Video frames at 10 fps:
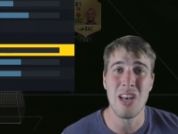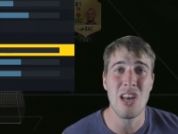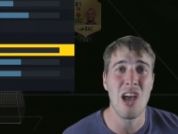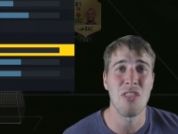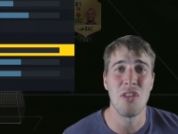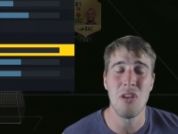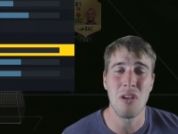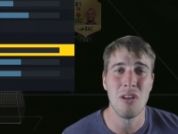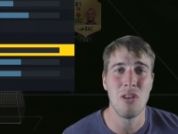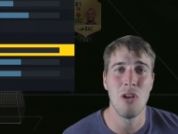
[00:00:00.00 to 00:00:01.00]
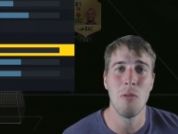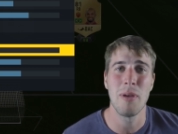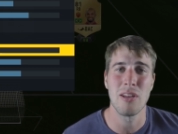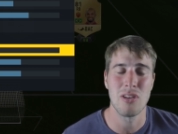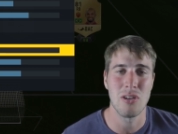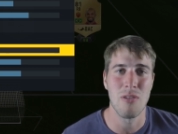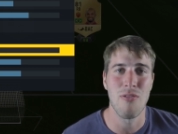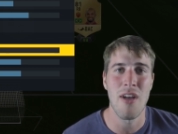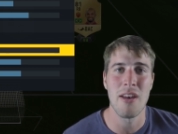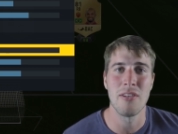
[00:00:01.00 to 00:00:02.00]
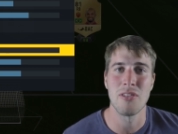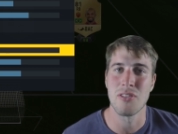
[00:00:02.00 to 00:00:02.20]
nothing you can do because your defenders,